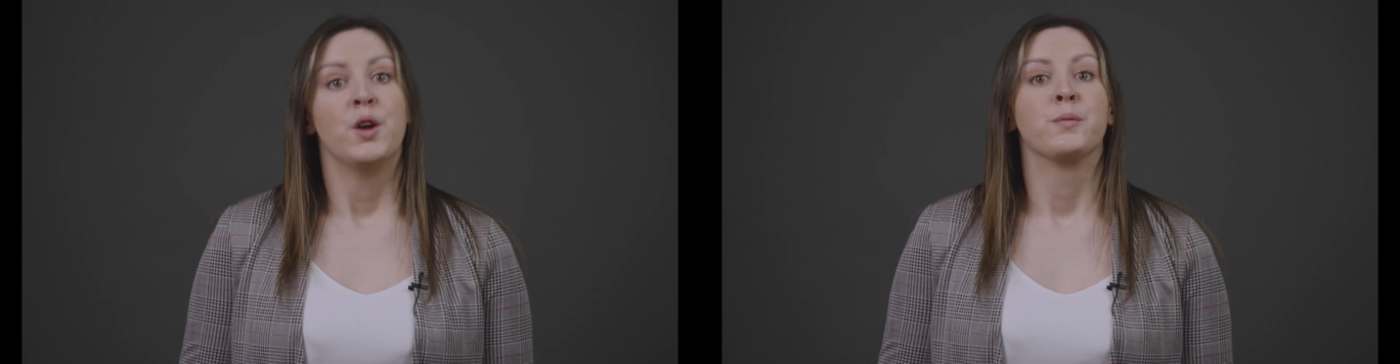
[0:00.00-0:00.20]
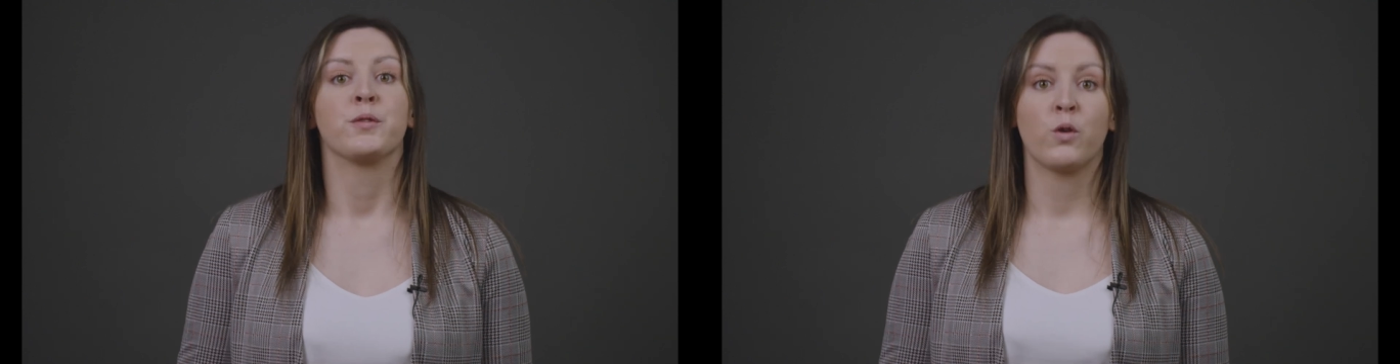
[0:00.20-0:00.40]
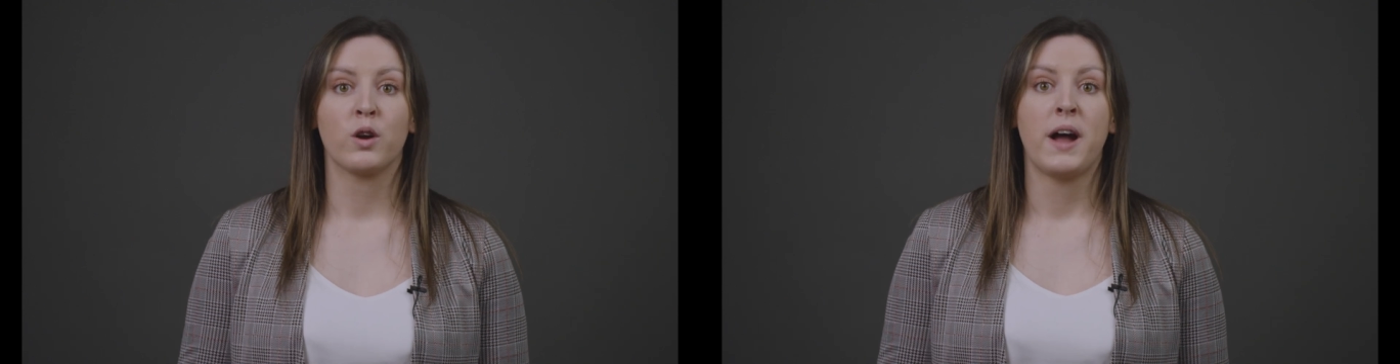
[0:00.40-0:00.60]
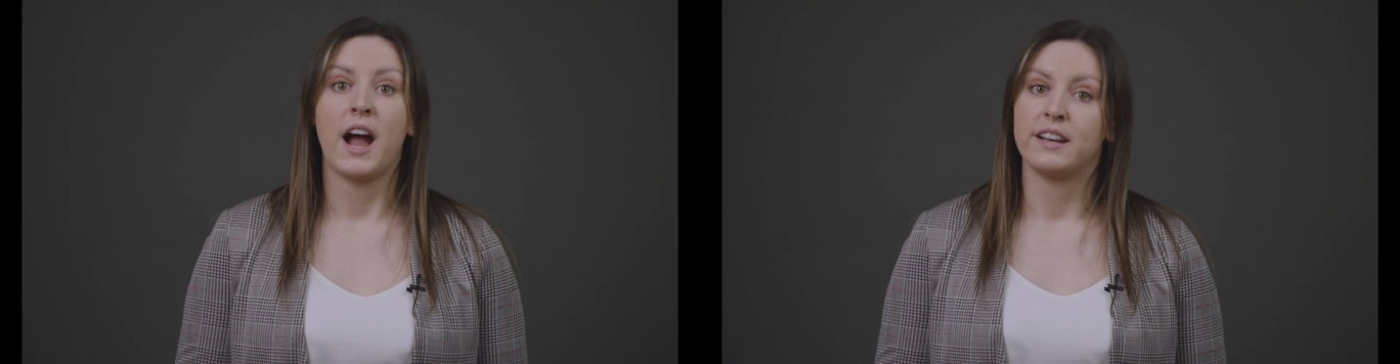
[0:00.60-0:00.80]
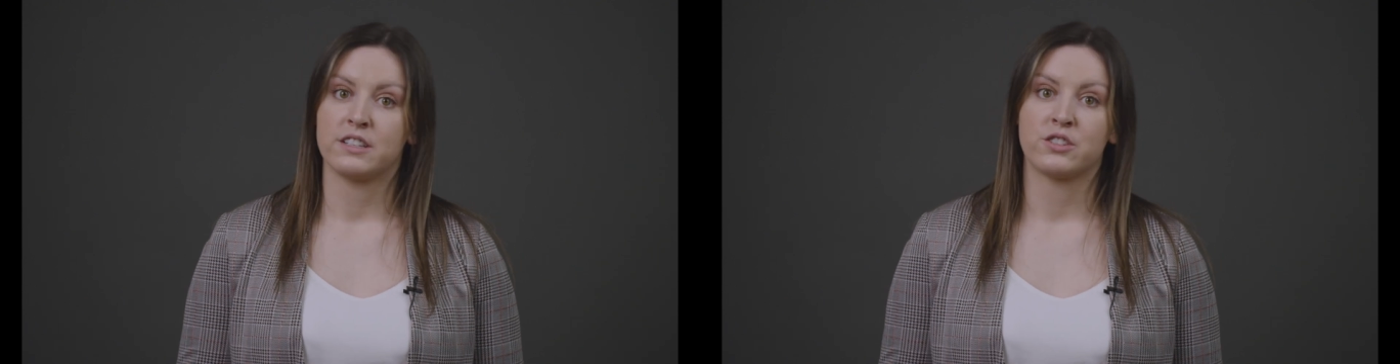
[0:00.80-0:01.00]
Perform
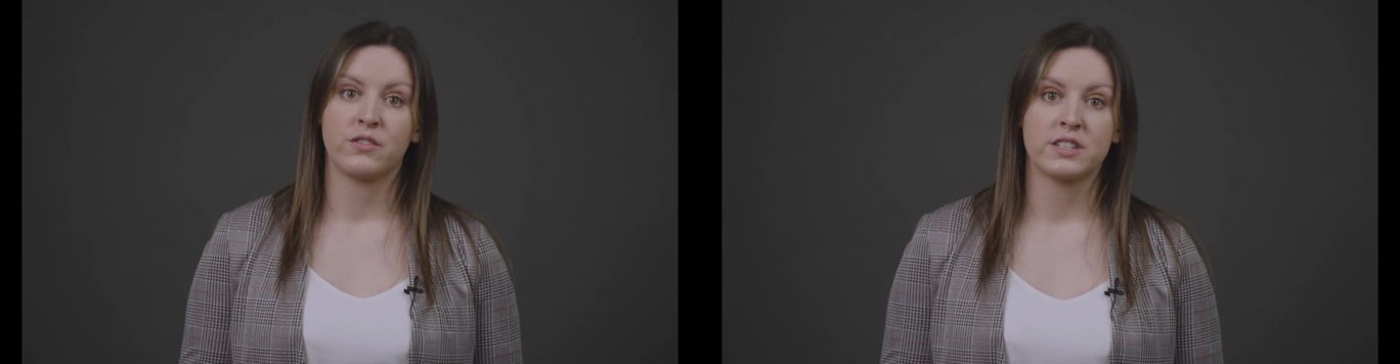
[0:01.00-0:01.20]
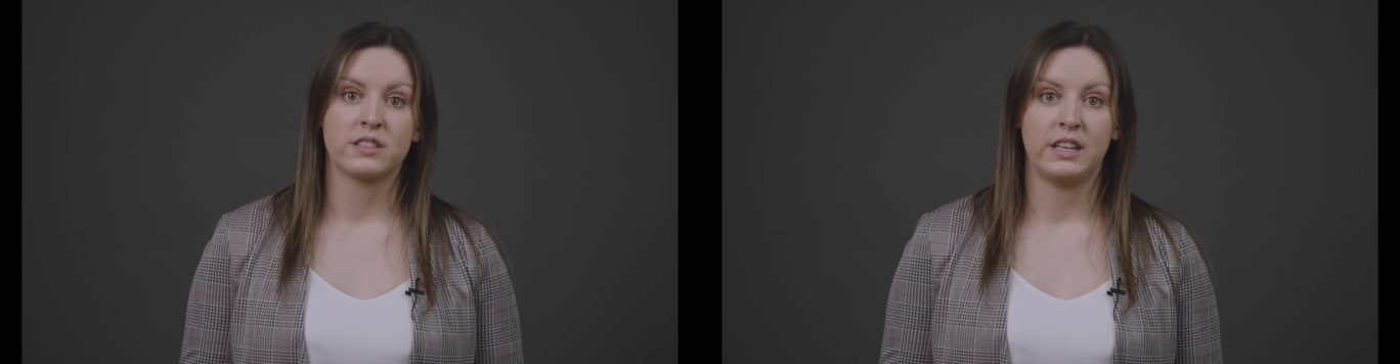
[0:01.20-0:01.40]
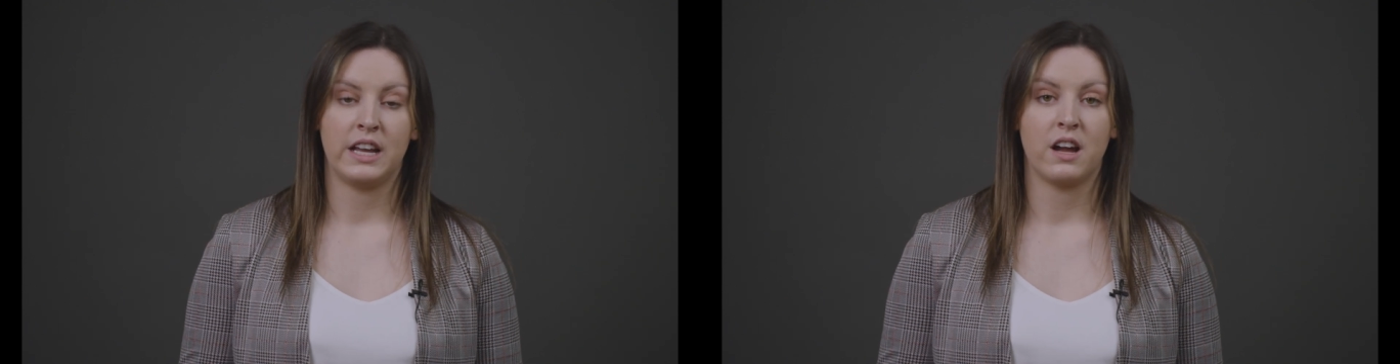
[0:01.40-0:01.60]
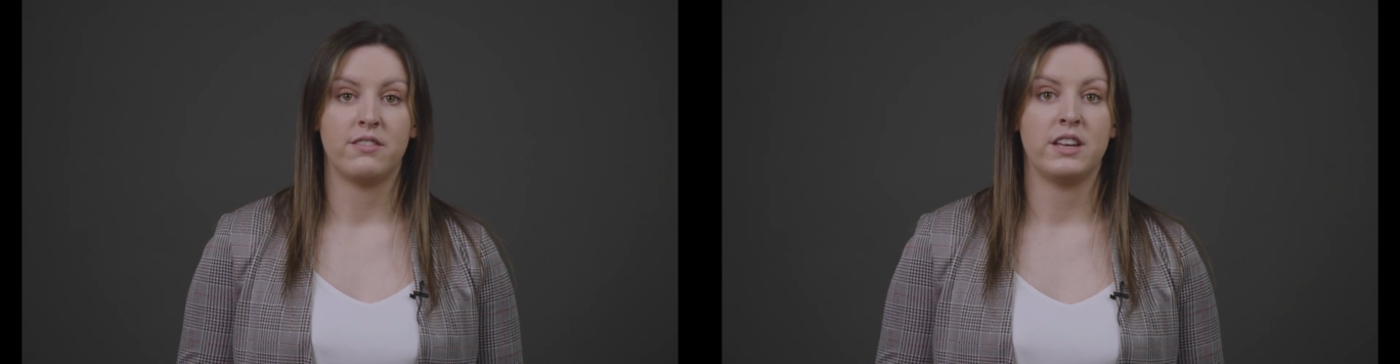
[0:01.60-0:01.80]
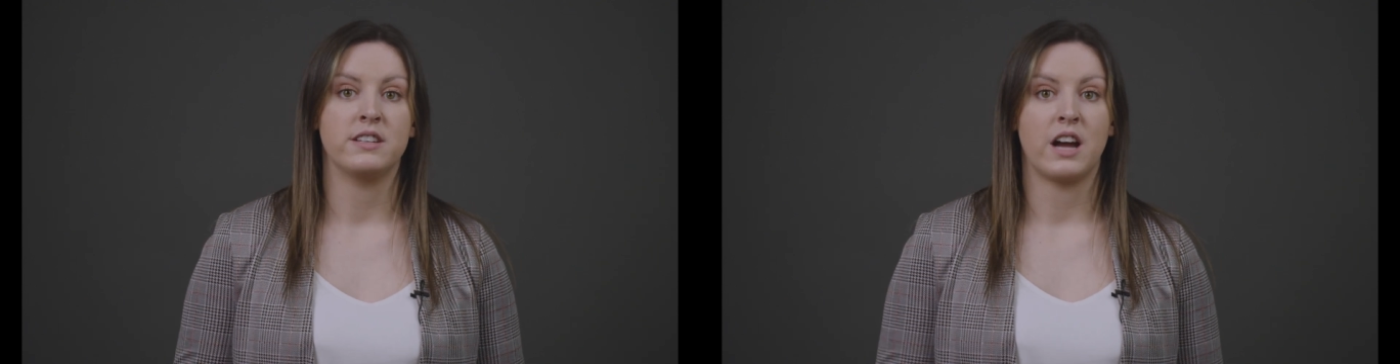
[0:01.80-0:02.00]
high-touch surface cleaning of
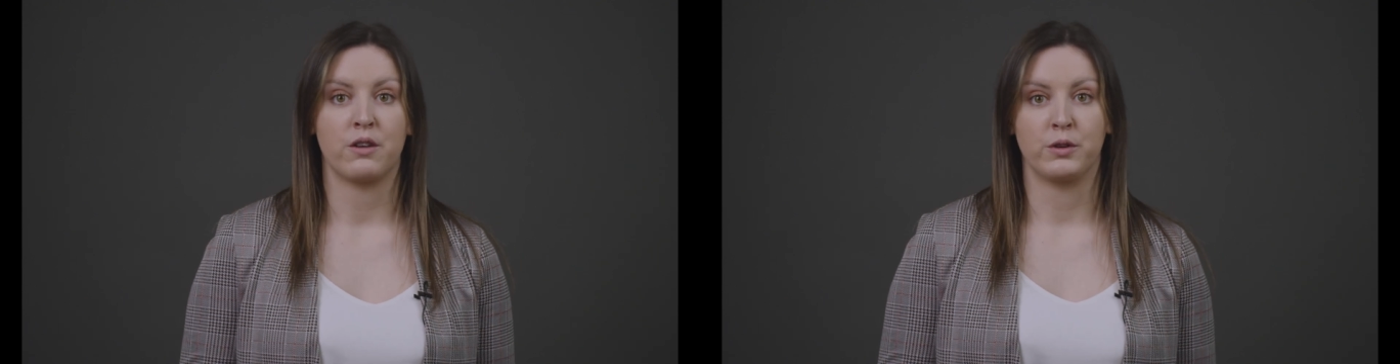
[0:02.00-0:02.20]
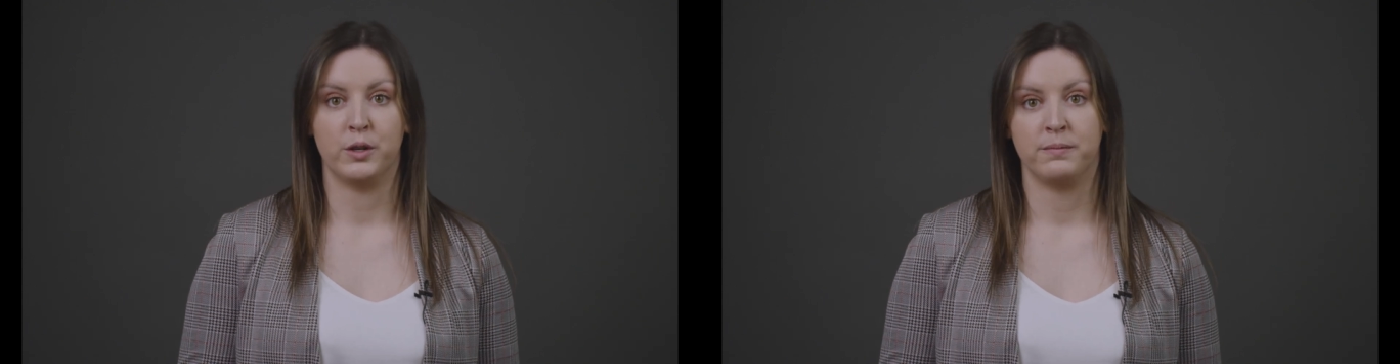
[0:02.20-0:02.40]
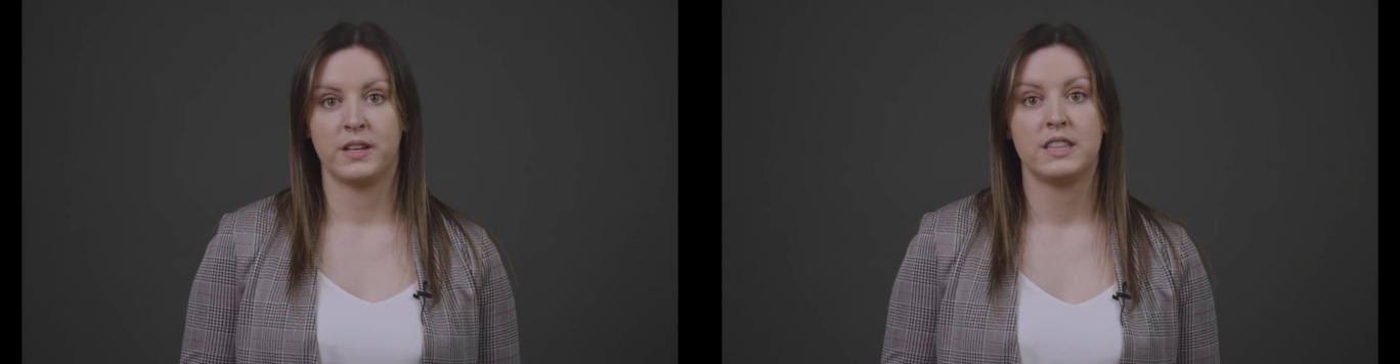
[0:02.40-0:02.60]
the entire room.